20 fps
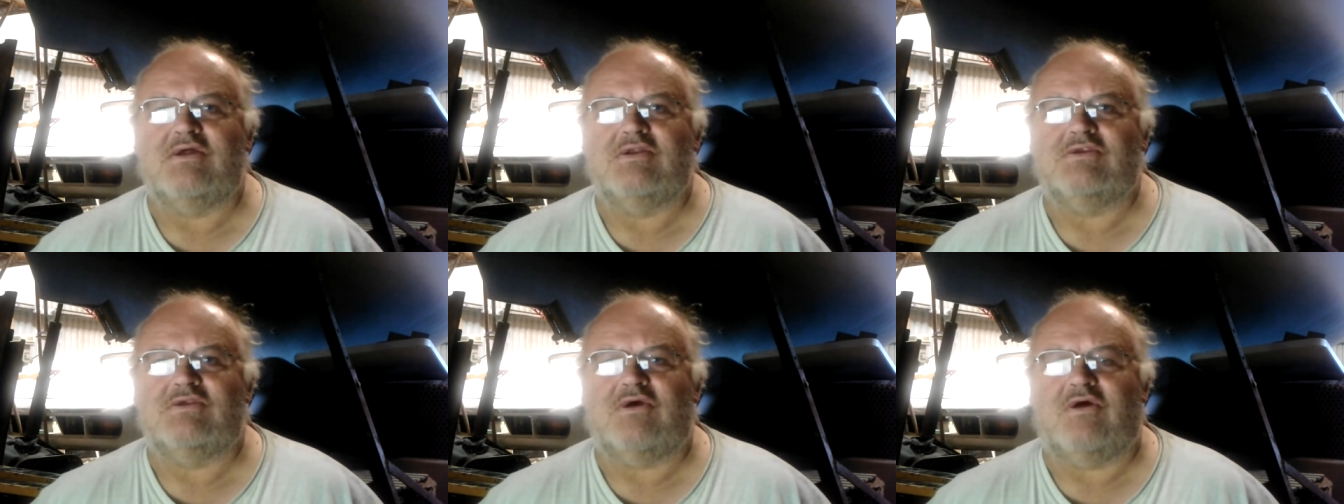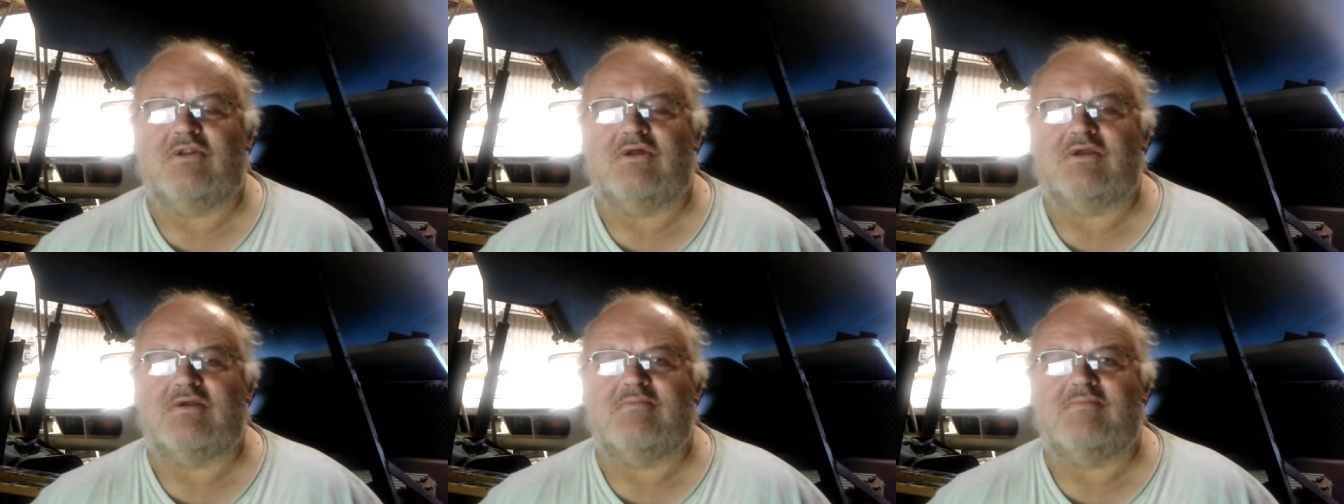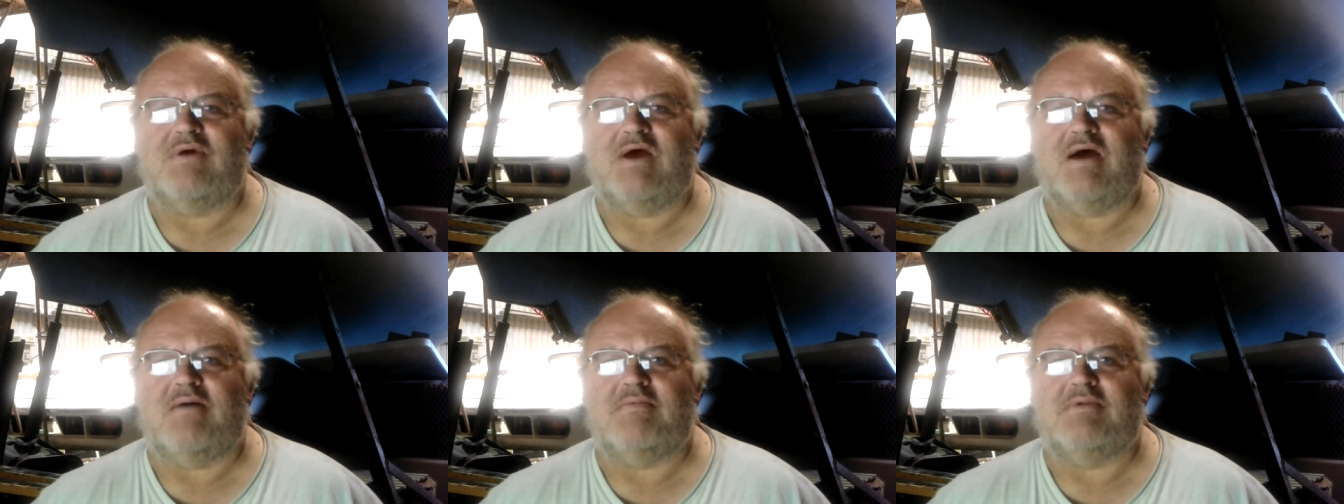toilet
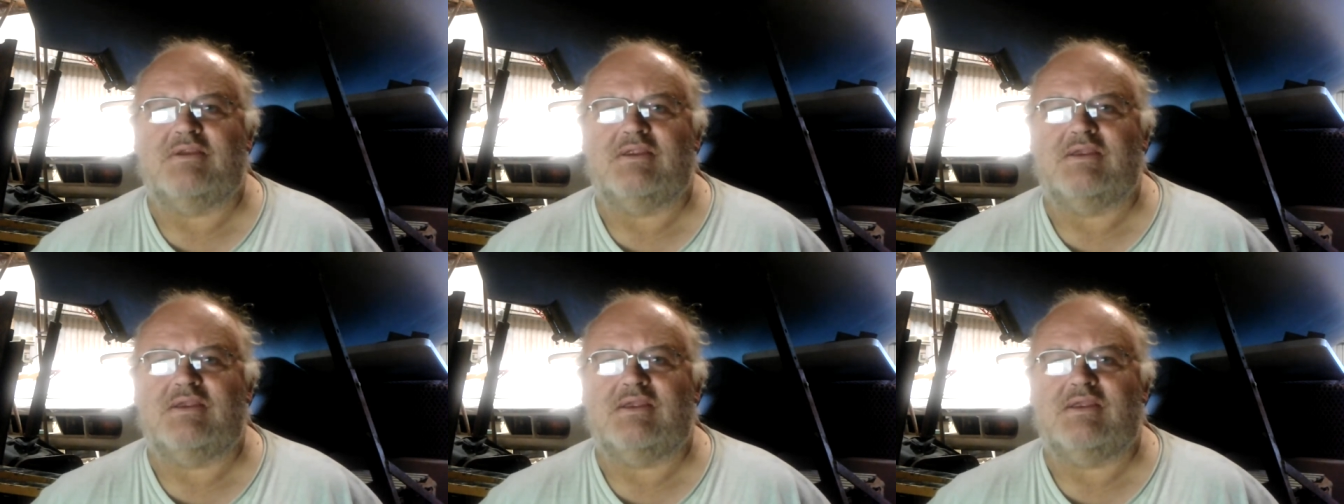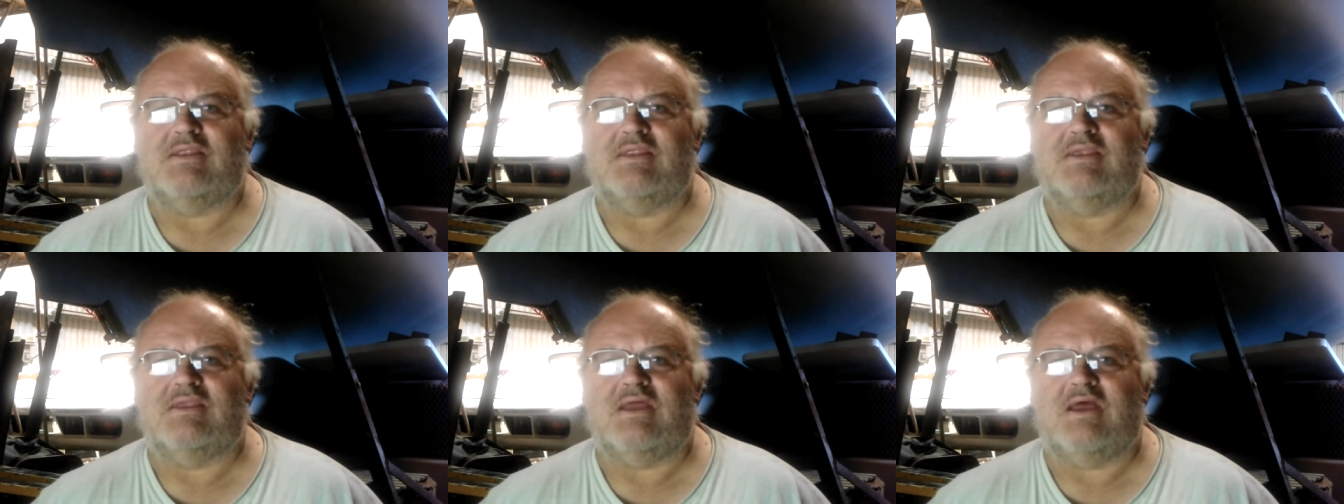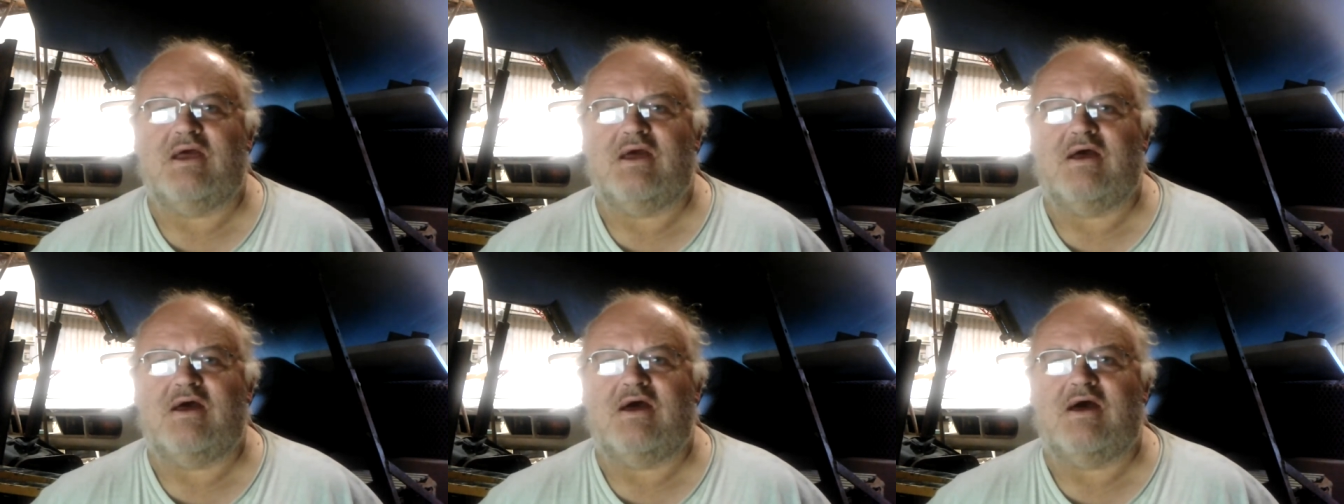compartment in the
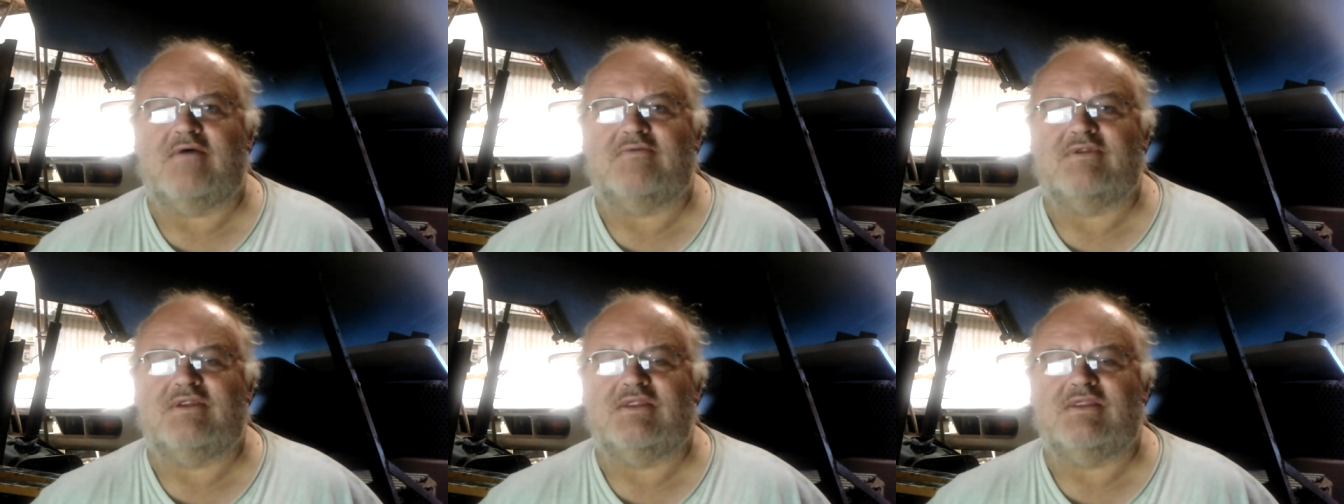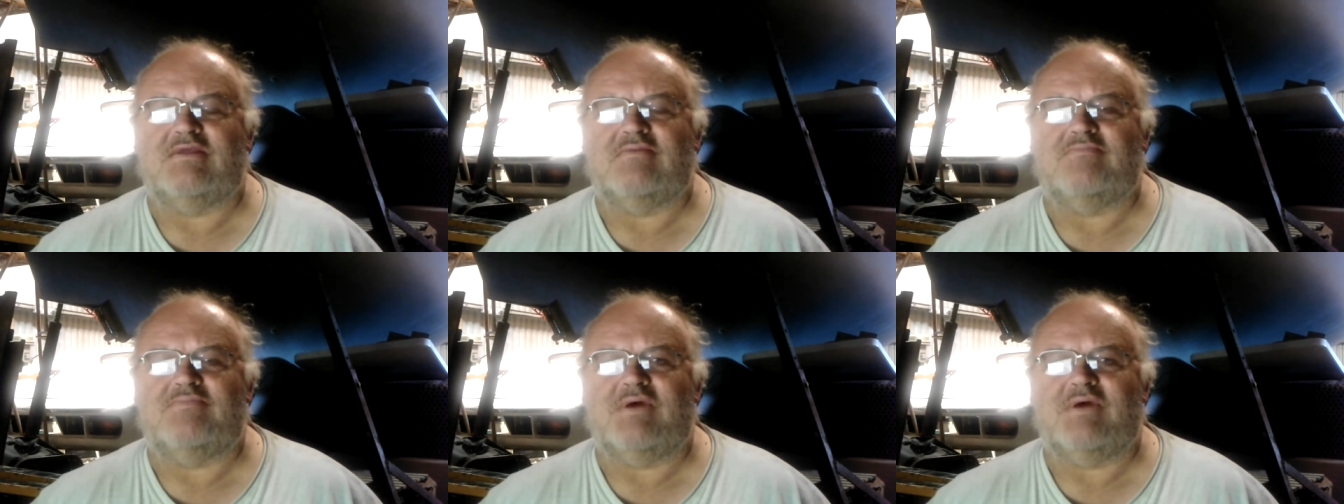aft end of the